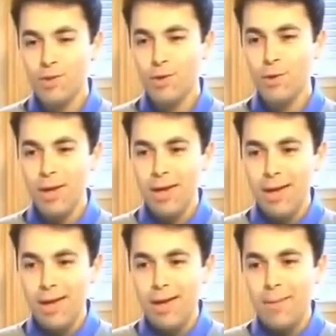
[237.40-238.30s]
So
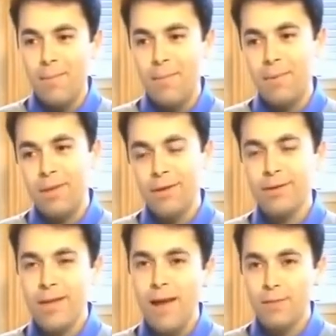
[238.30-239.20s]

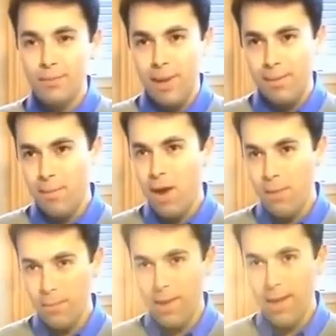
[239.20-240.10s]
years after, my
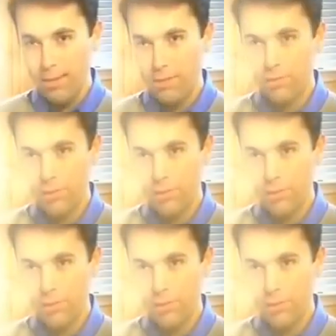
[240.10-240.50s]
mom had a